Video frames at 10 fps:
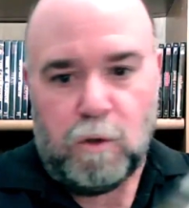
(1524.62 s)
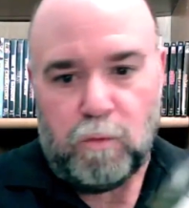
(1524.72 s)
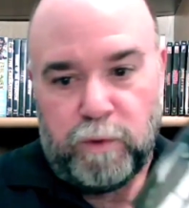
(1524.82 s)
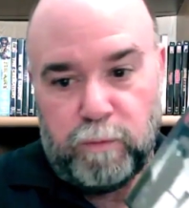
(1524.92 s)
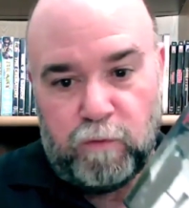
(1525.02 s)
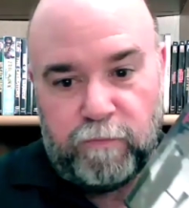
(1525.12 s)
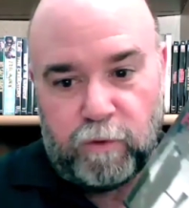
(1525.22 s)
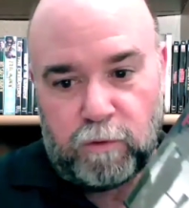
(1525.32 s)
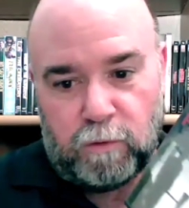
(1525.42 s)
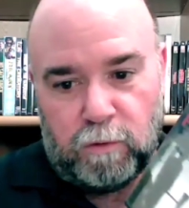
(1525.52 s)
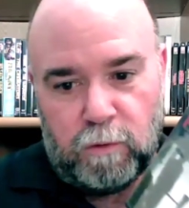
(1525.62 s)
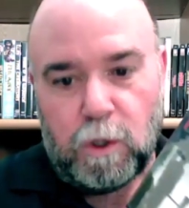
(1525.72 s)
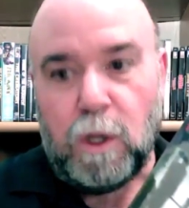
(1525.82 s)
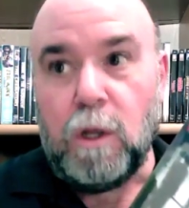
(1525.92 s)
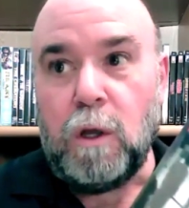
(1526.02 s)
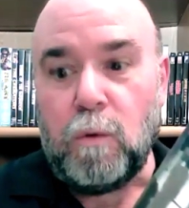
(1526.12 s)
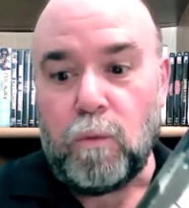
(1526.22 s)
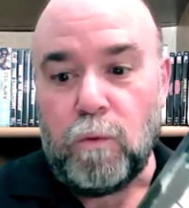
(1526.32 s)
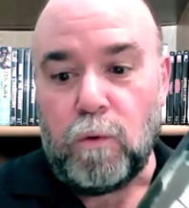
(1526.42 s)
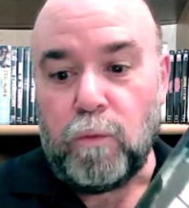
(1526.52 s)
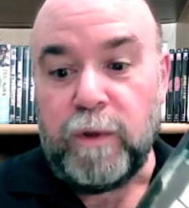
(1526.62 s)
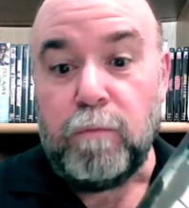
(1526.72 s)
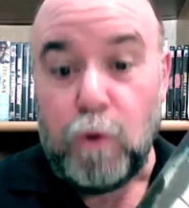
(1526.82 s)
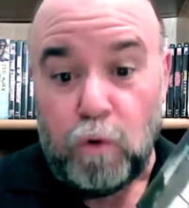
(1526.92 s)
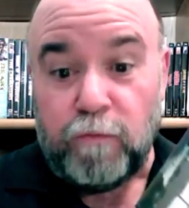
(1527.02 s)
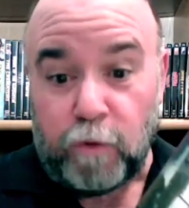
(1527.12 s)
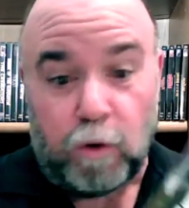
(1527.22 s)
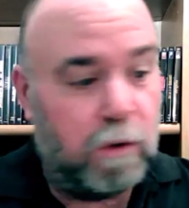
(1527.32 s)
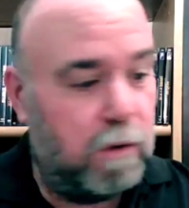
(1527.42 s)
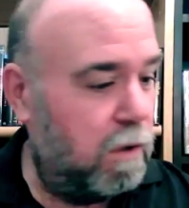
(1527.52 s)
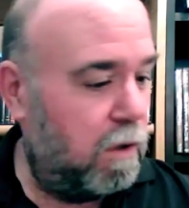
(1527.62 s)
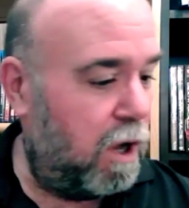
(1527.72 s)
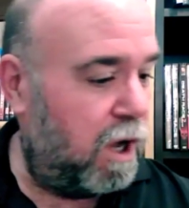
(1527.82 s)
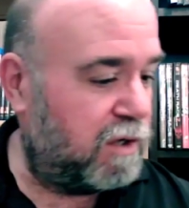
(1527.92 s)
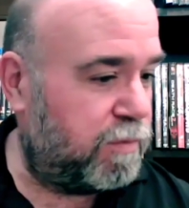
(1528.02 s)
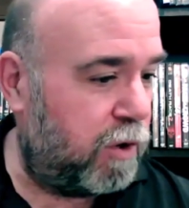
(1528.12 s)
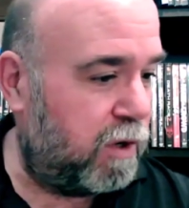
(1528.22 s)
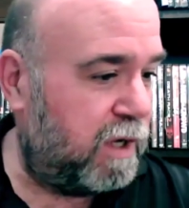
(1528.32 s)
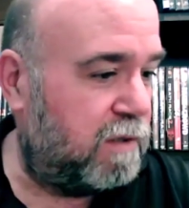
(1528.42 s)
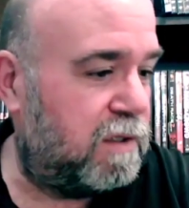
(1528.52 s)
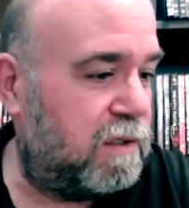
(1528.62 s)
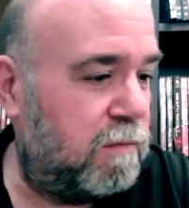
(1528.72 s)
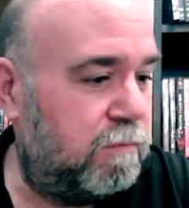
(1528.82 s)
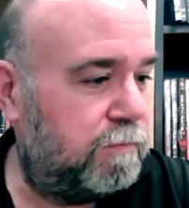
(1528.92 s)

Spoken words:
Removal, Removal, Oz Perkins,